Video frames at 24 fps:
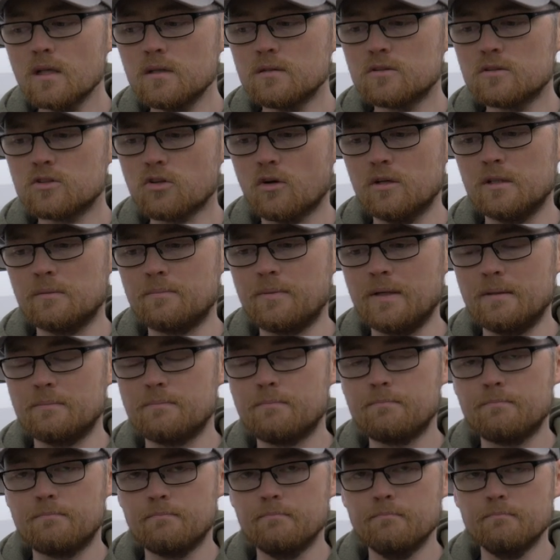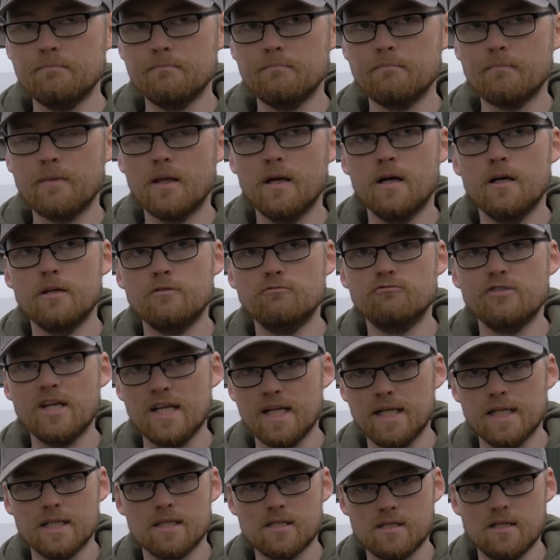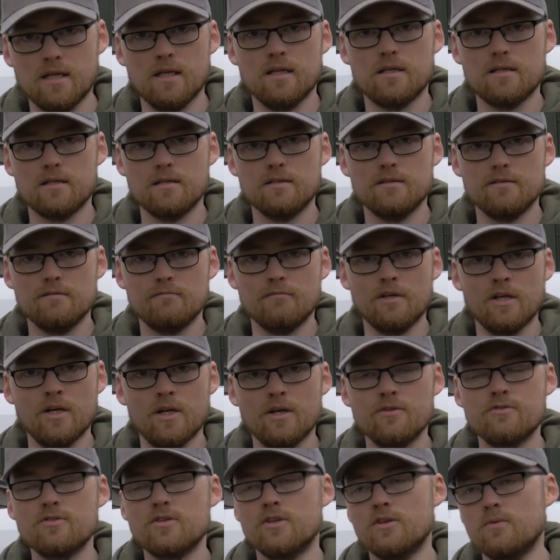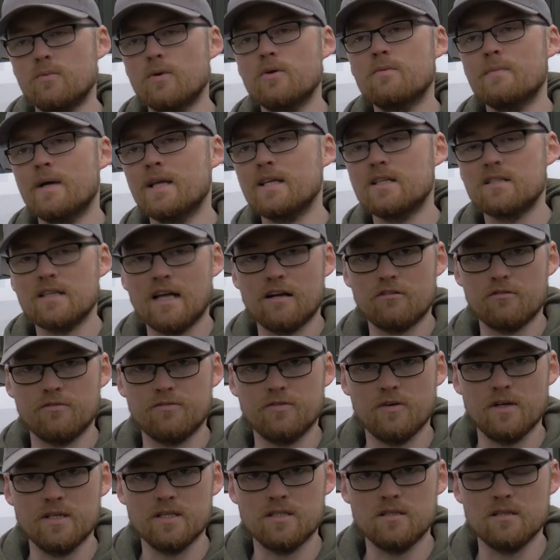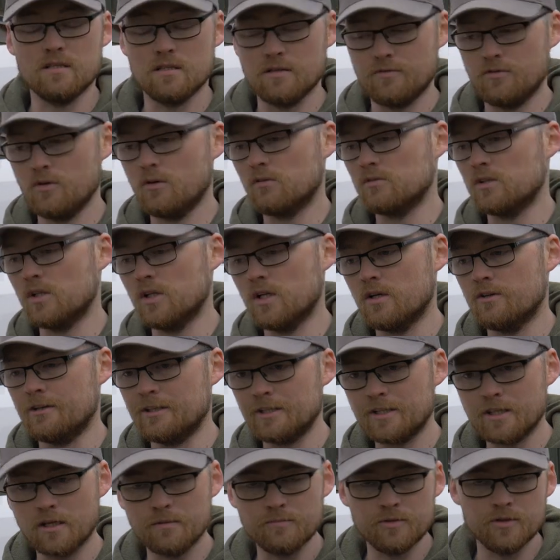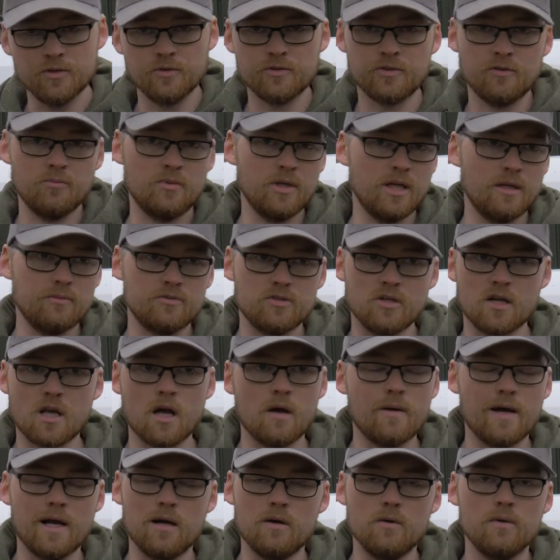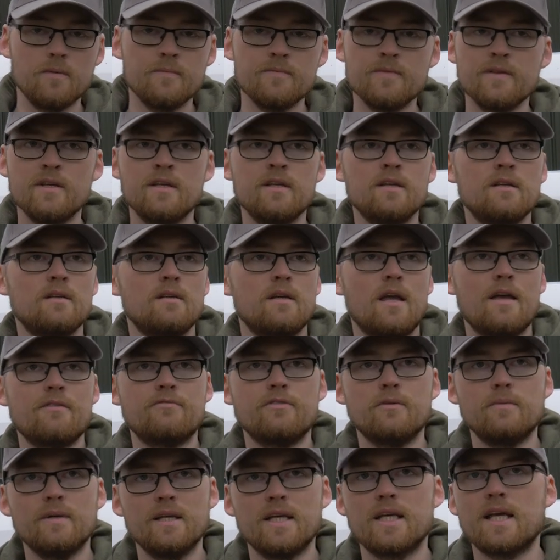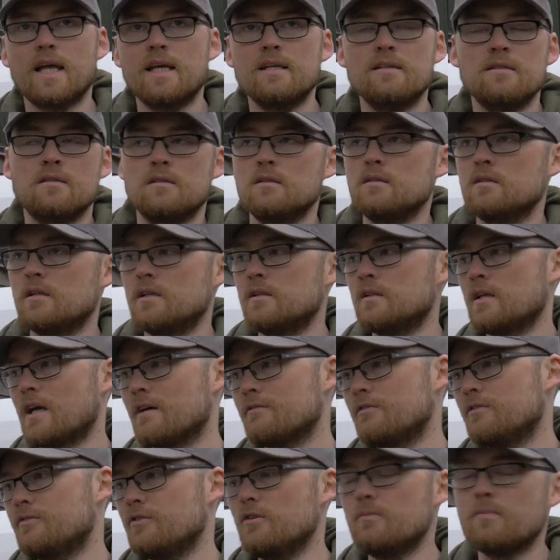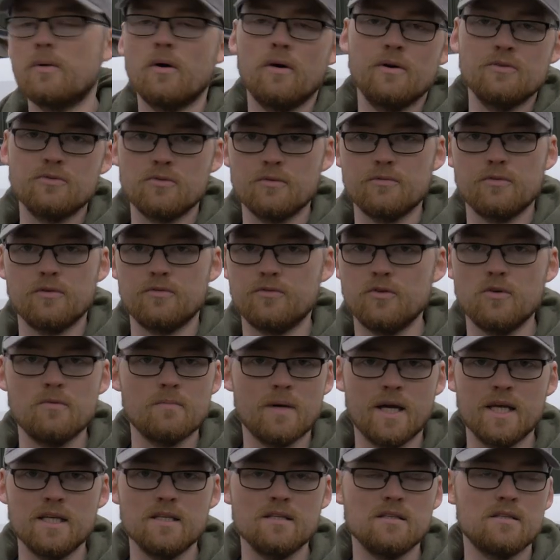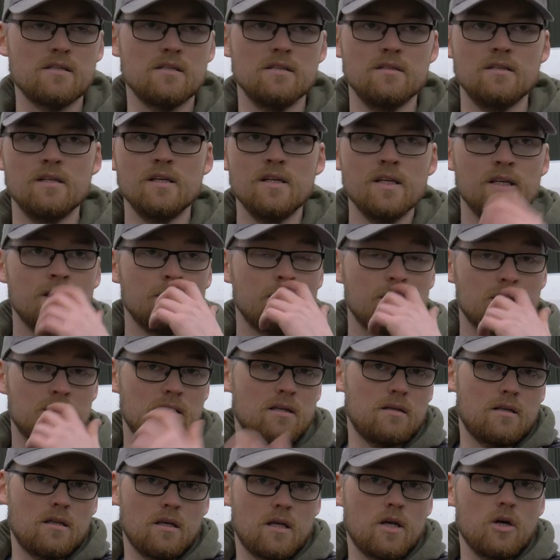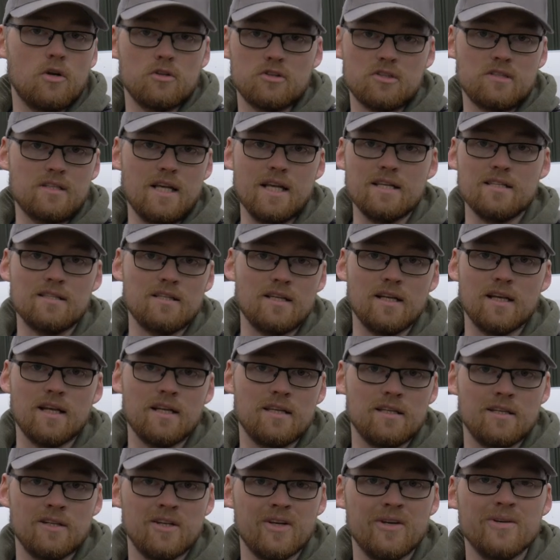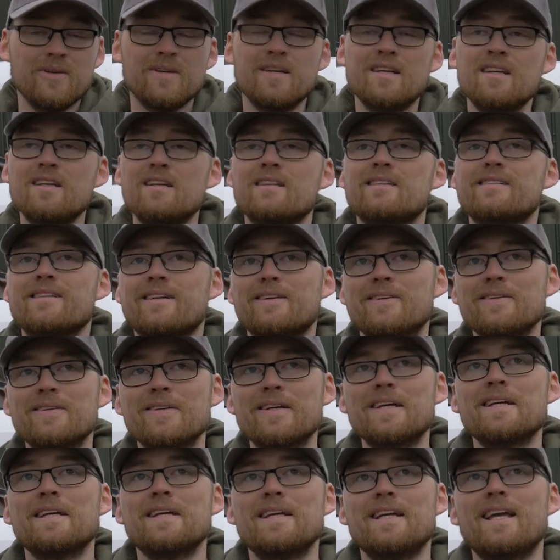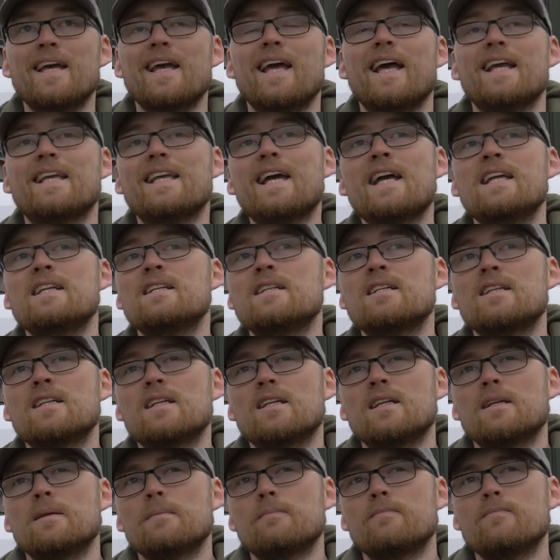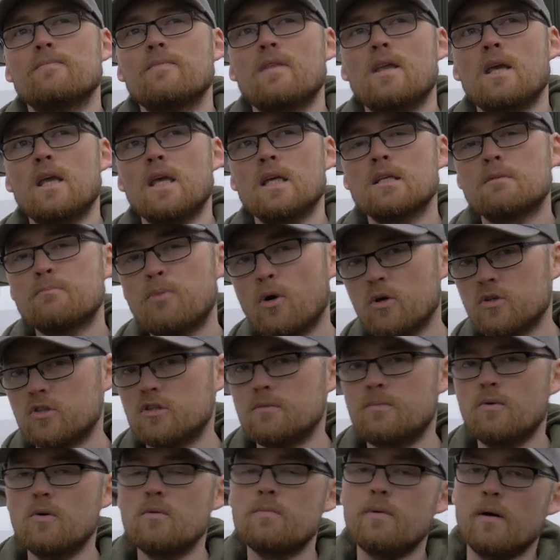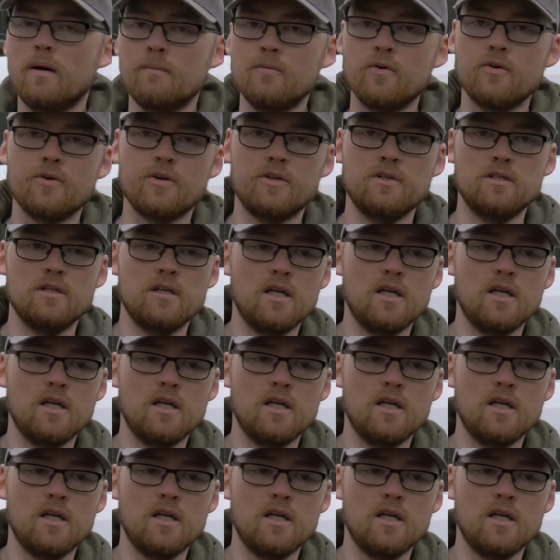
trying to be realistic, you know. So you will make sacrifices. If you're on a lower income, you're not going to be able to go out every weekend and have a few pints with a few mates, and because the costs escalate, you know. So again, it is possible, but I'm not going to